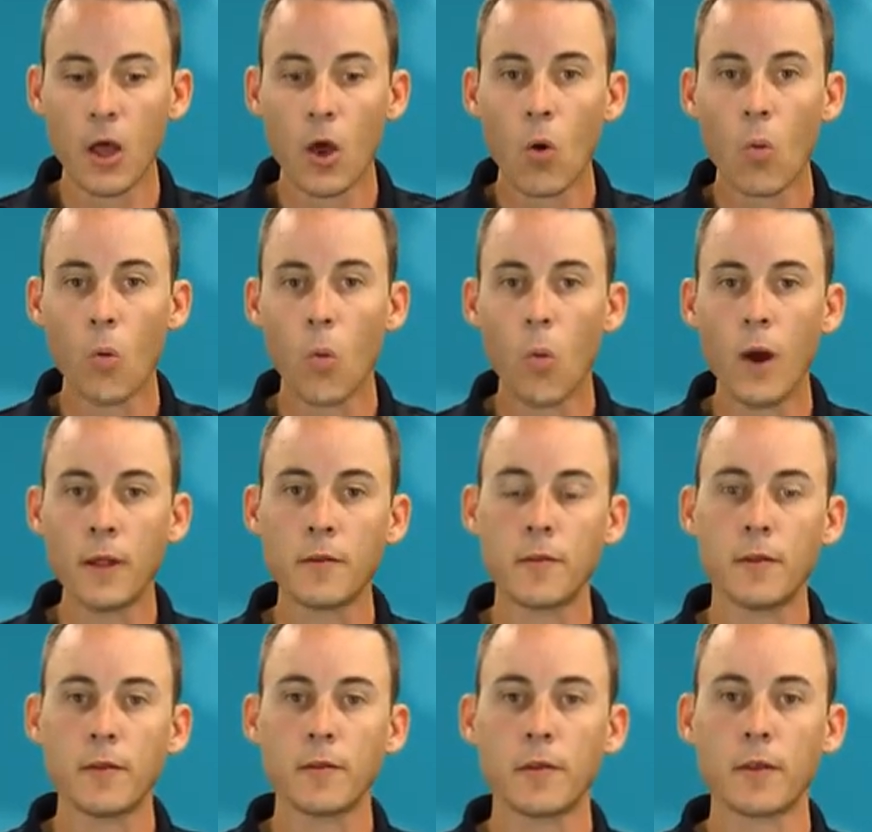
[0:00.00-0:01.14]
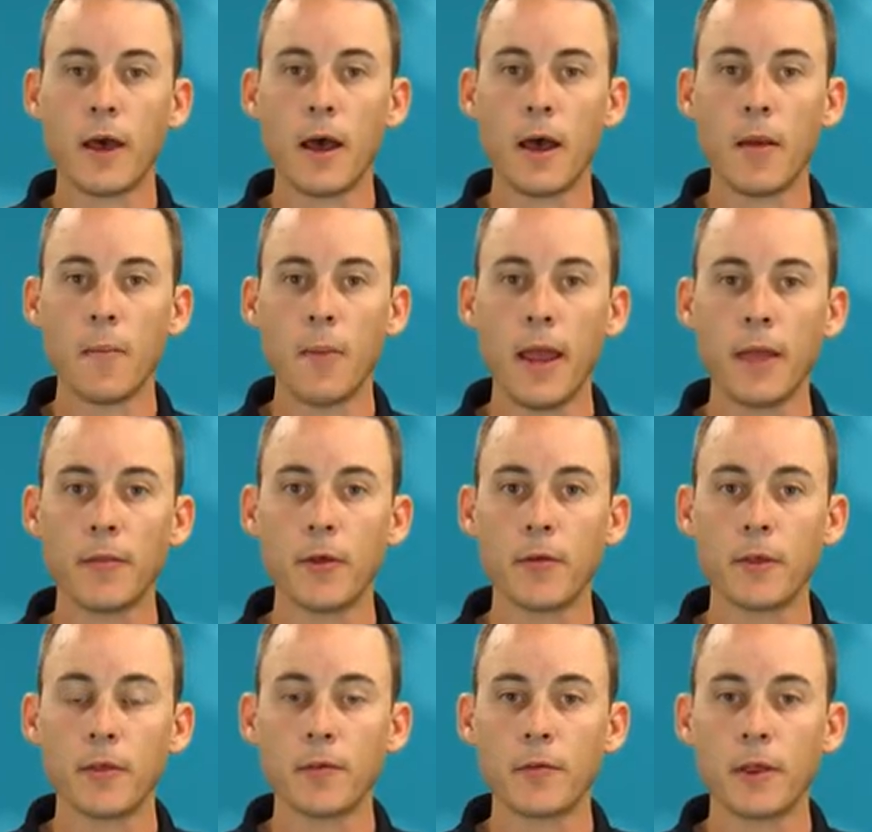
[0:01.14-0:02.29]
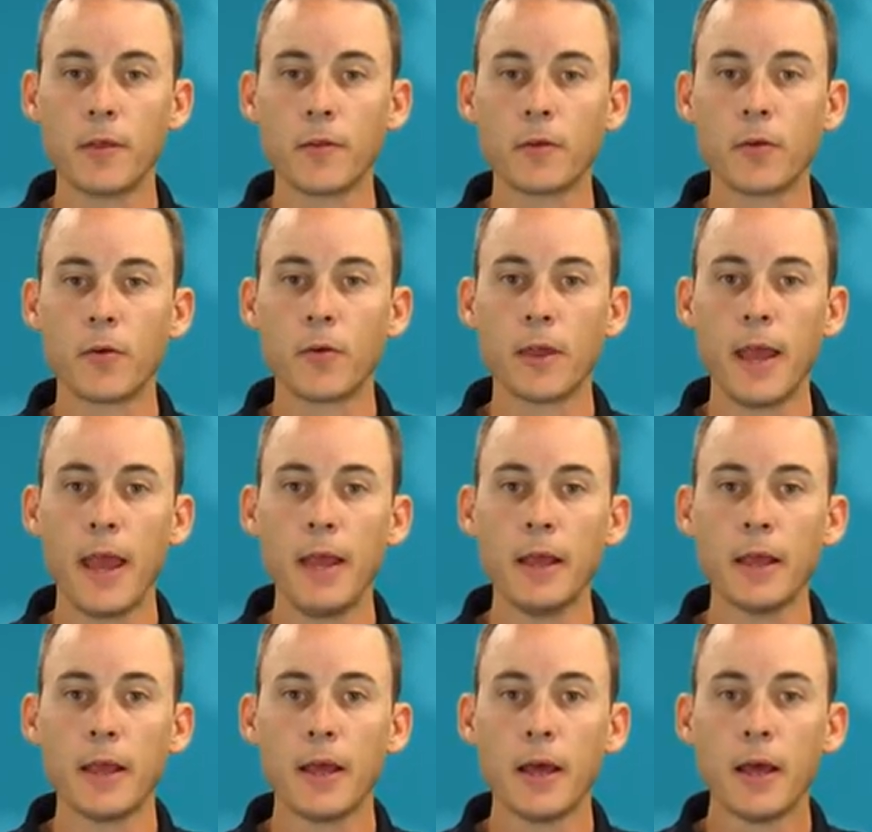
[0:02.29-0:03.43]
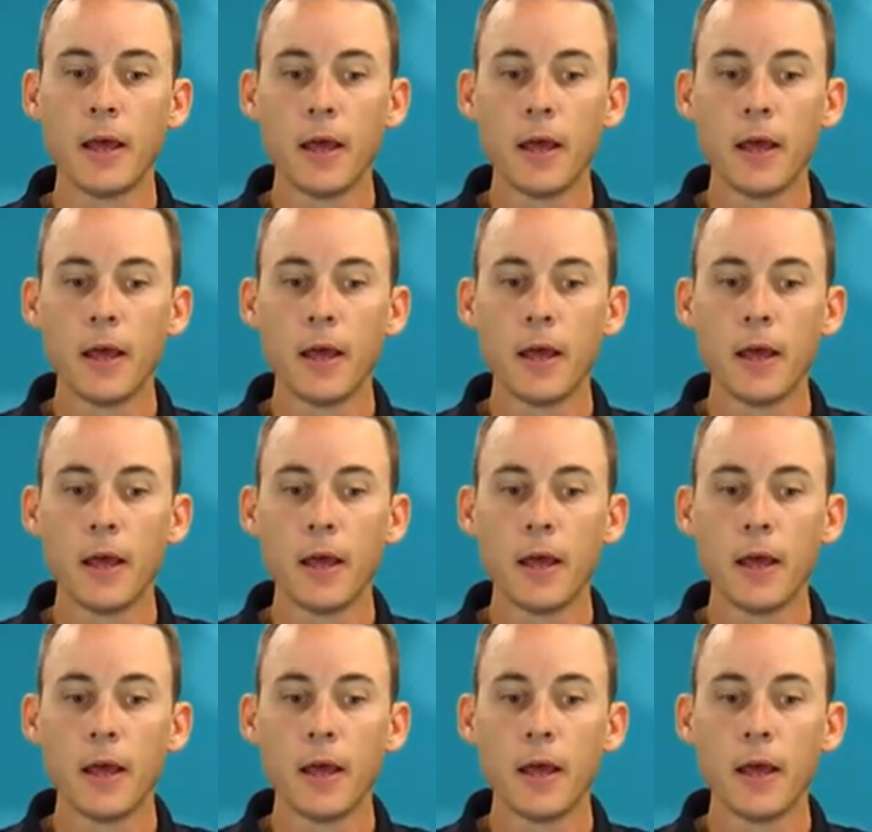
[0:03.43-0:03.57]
Once this payload is created,